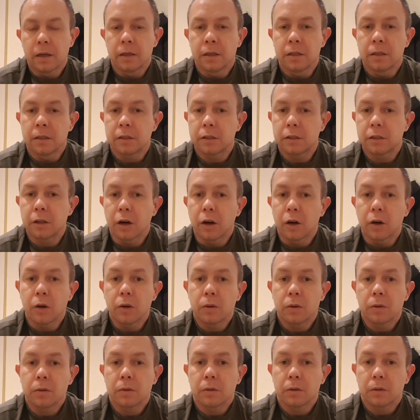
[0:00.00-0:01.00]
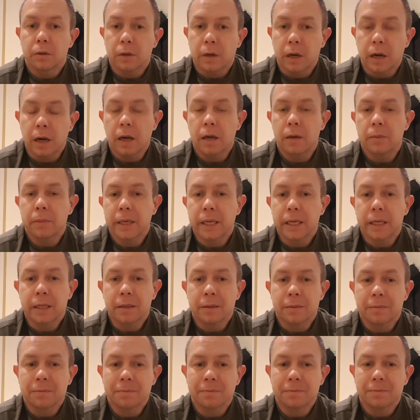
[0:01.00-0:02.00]
So I mean,
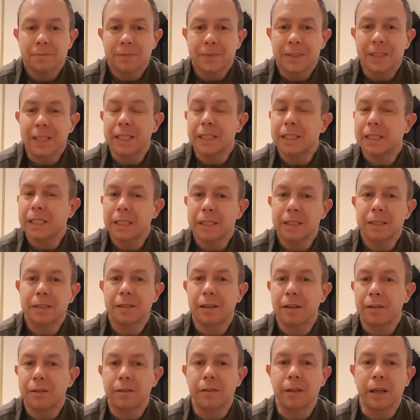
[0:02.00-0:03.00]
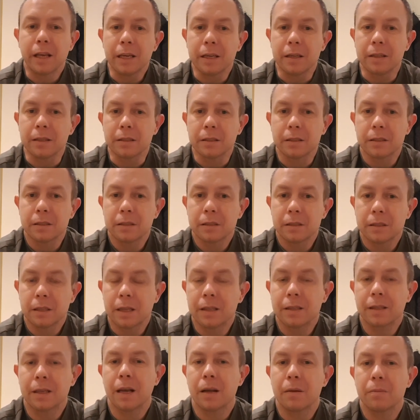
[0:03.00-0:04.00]
this is the things
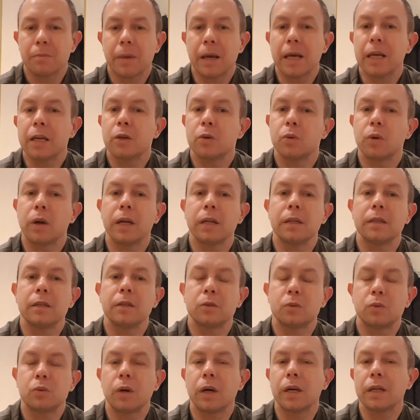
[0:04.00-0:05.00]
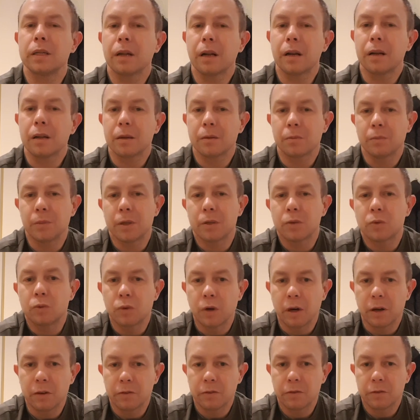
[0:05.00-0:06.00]
that can make your engine run a little bit
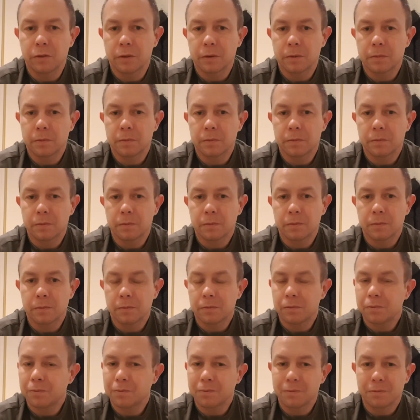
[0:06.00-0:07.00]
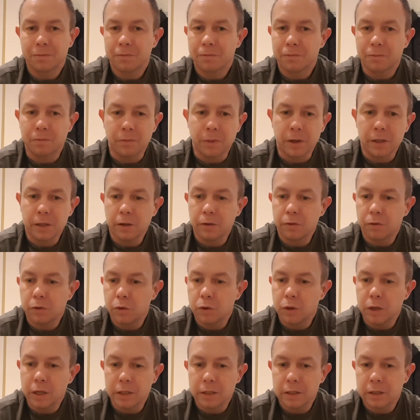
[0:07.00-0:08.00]
rough. But if you
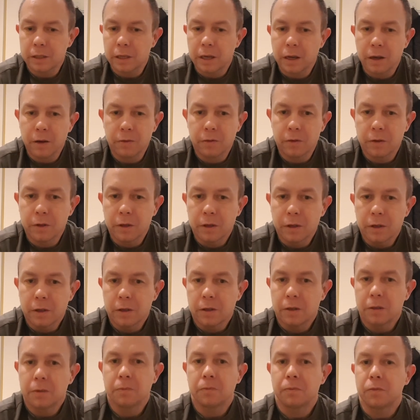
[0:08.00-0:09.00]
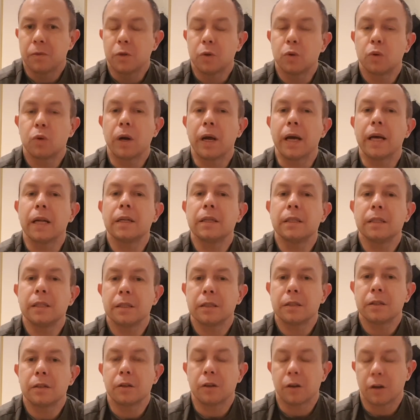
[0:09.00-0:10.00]
just have your
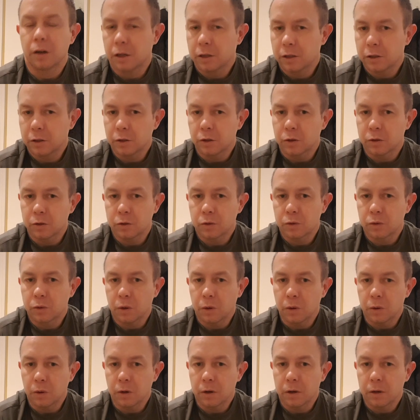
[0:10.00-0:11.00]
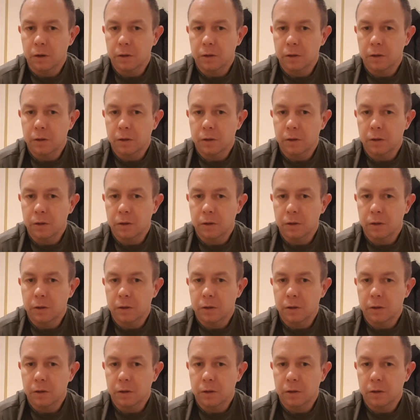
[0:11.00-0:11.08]
engine under control,